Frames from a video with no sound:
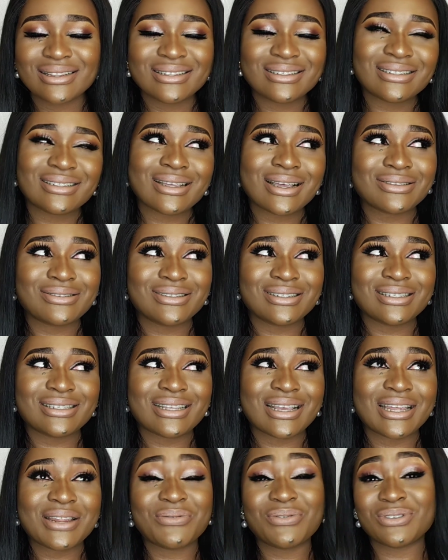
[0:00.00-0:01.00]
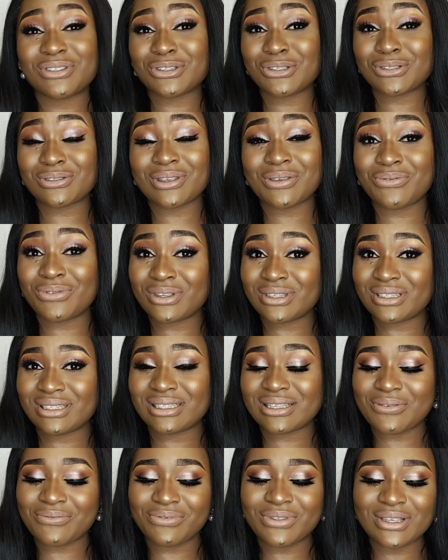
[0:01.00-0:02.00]
start to decide if this
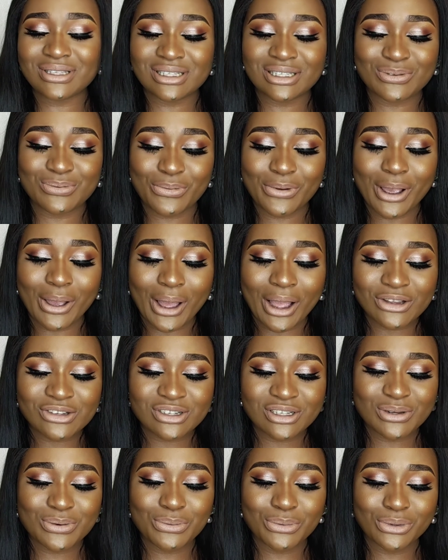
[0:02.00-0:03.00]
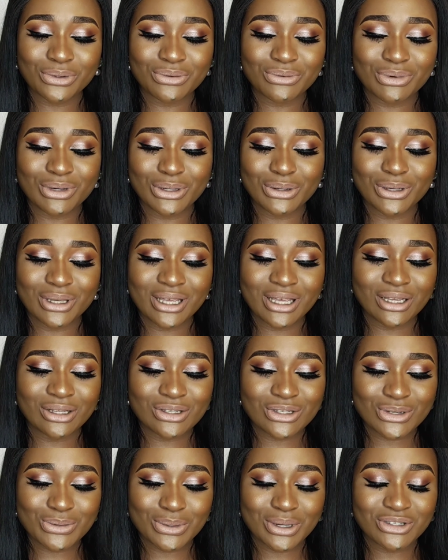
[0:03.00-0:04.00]
is where I actually want to relocate
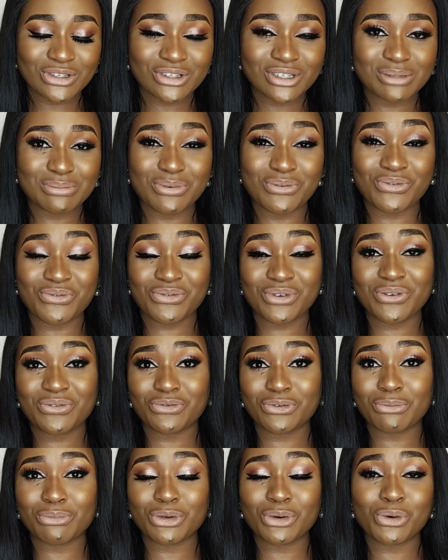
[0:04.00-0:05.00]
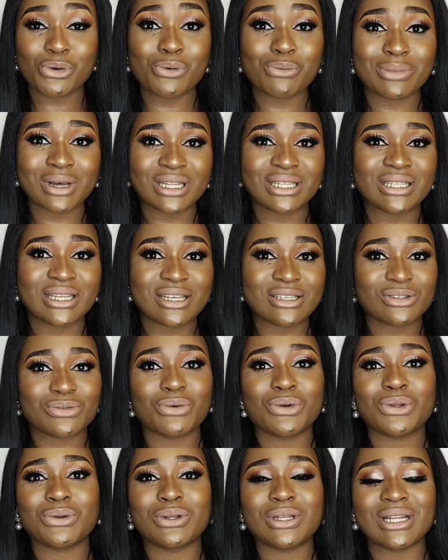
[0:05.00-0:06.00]
to and just be free from the whole madness
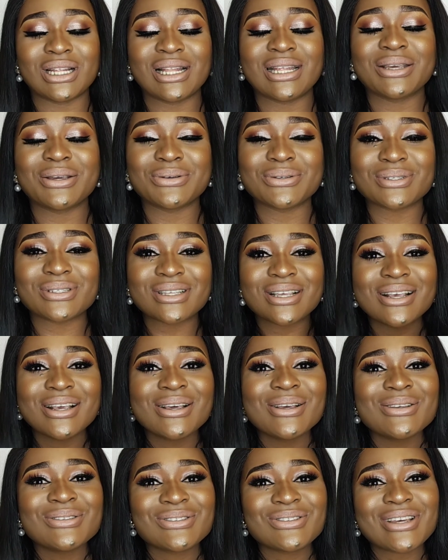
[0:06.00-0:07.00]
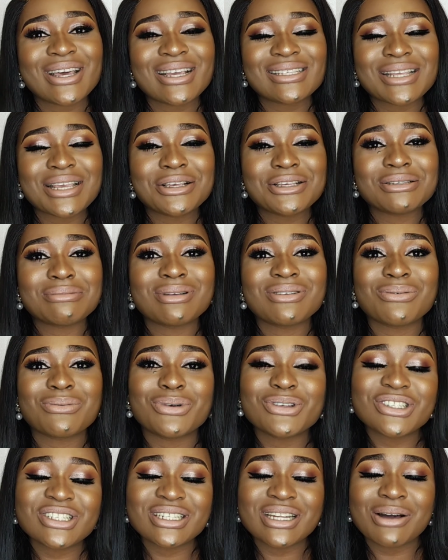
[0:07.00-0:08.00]
going on in Lagos. So guys, thank you so much for
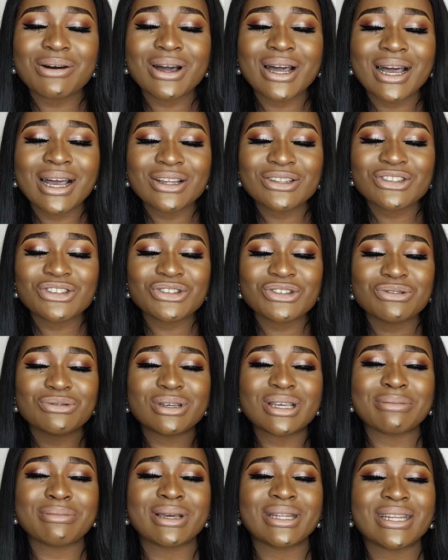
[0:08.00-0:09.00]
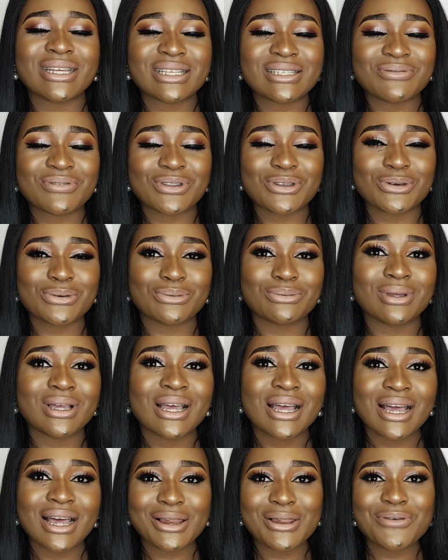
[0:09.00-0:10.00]
watching. I'll catch you in my next video.
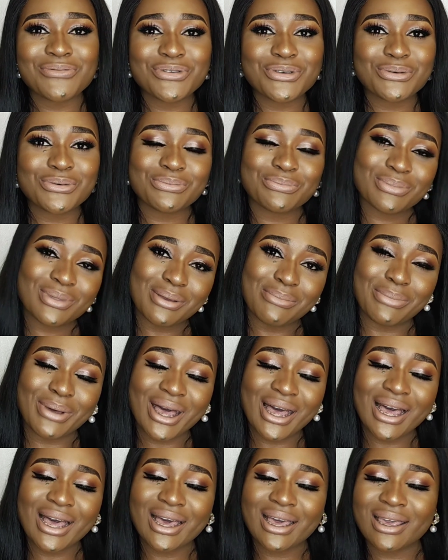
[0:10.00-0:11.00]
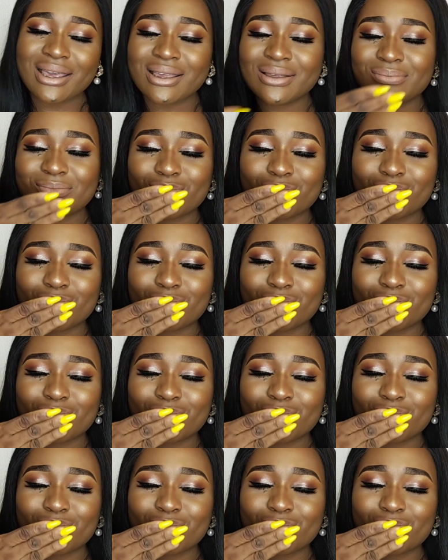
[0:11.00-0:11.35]
I love you. Bye.